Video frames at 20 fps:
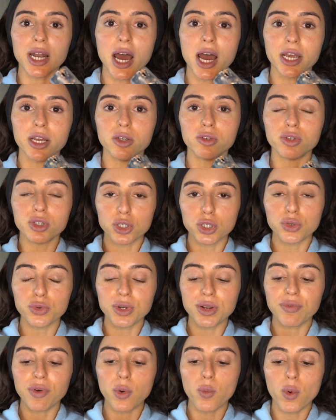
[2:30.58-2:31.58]
I use two
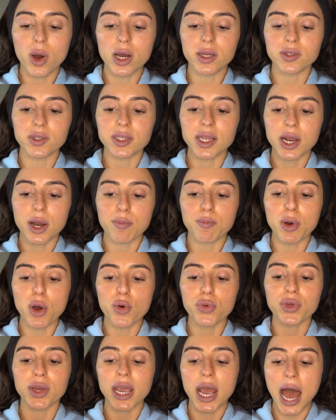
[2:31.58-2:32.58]
different ones. They are
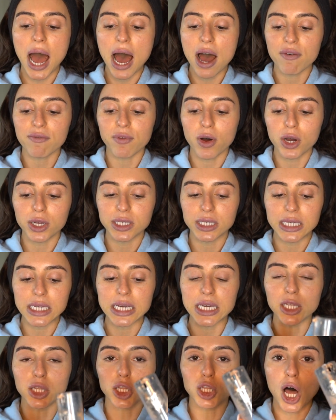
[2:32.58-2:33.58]
both
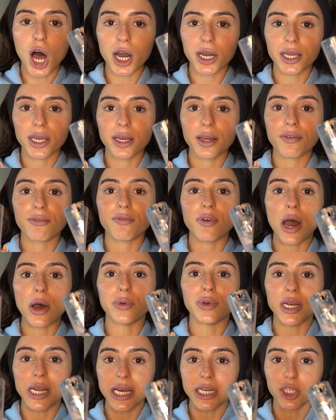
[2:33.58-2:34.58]
KatVonD Lockit
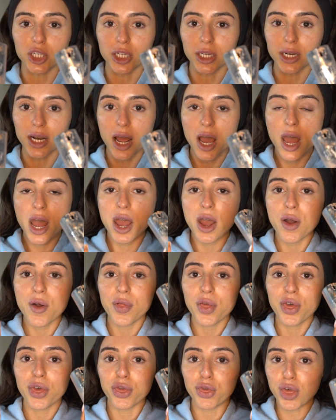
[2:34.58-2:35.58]
foundation.
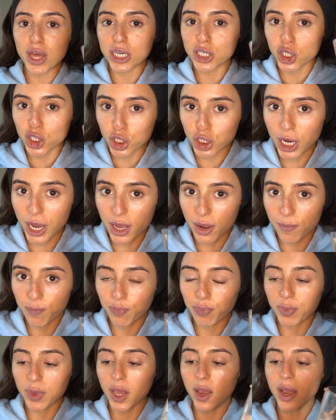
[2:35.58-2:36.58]
This
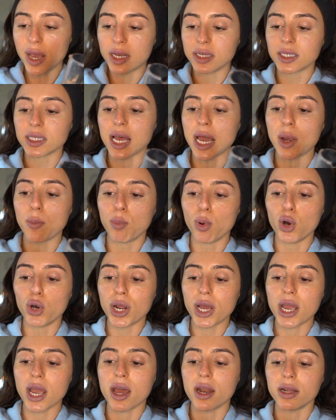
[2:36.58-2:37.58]
shit is like
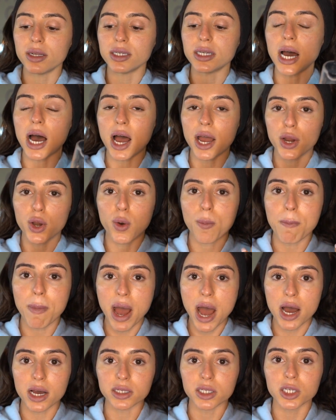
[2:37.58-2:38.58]
putting an entire
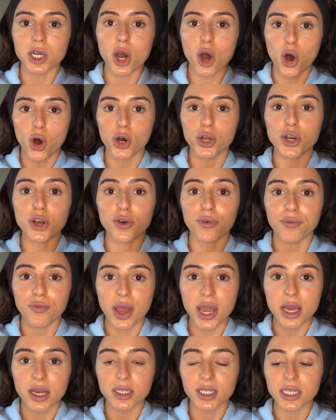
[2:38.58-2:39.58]
mask on your
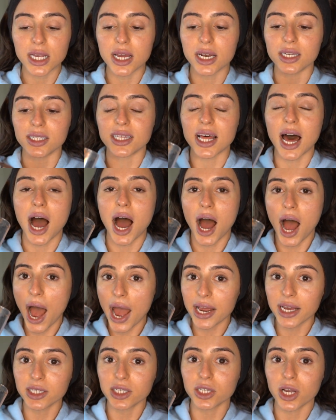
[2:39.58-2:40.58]
face. It is the
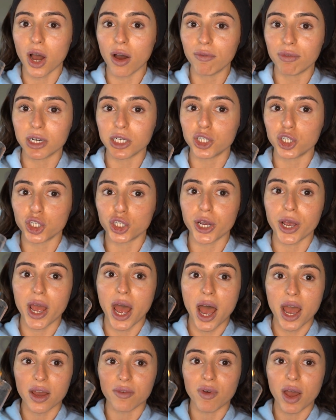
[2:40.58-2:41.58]
highest coverage shit
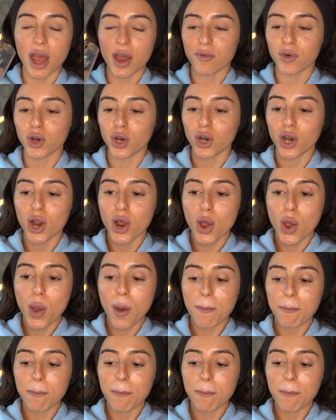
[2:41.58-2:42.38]
I have ever